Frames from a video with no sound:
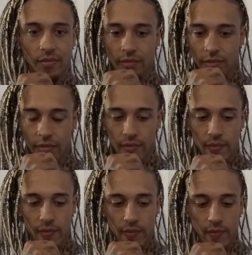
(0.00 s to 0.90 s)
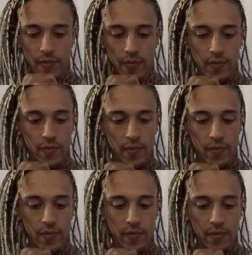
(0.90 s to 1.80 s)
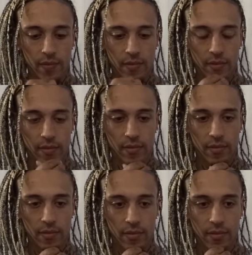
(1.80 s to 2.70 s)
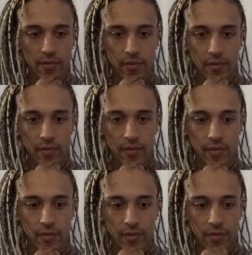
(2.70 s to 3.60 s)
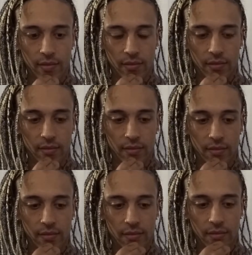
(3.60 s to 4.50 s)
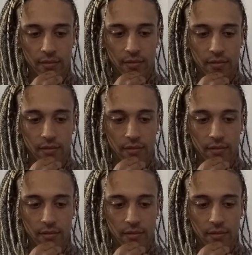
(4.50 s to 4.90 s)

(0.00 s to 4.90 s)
No words are spoken by the person on screen.